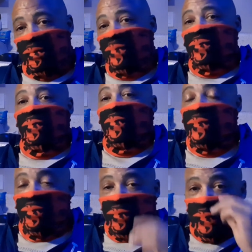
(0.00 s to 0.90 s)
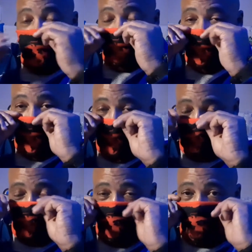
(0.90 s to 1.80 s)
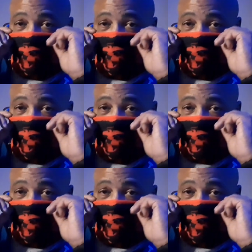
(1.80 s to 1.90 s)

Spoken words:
pistol was utilized by Delta